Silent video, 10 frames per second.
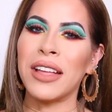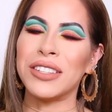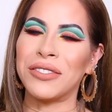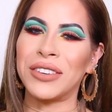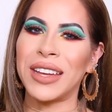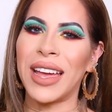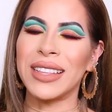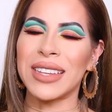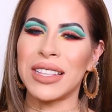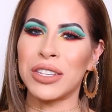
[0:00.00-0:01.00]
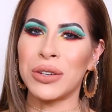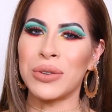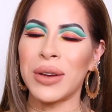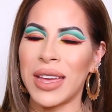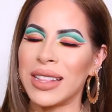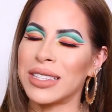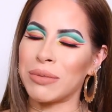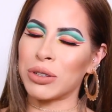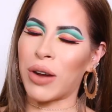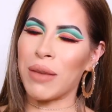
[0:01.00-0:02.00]
Don't forget to hit the
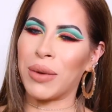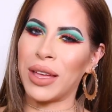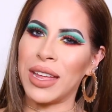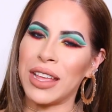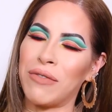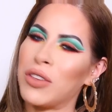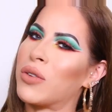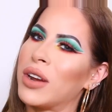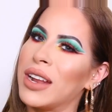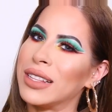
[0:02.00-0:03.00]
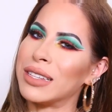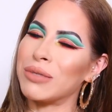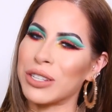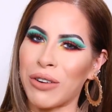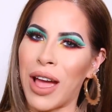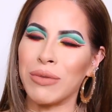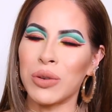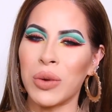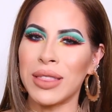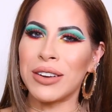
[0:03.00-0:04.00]
subscribe button if you are not subscribed,
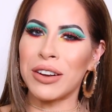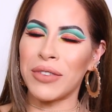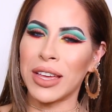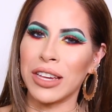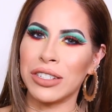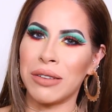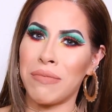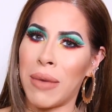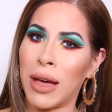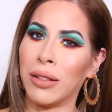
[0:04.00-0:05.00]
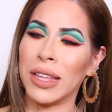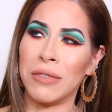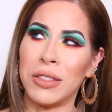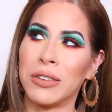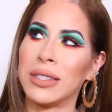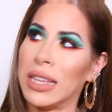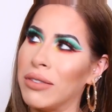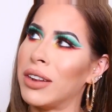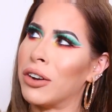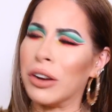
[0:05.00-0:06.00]
with the notification bell, if there's
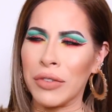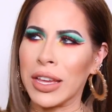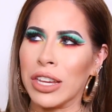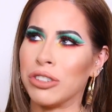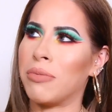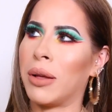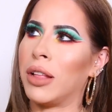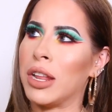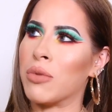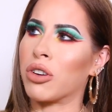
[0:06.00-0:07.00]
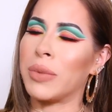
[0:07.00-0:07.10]
even a notification bell anymore,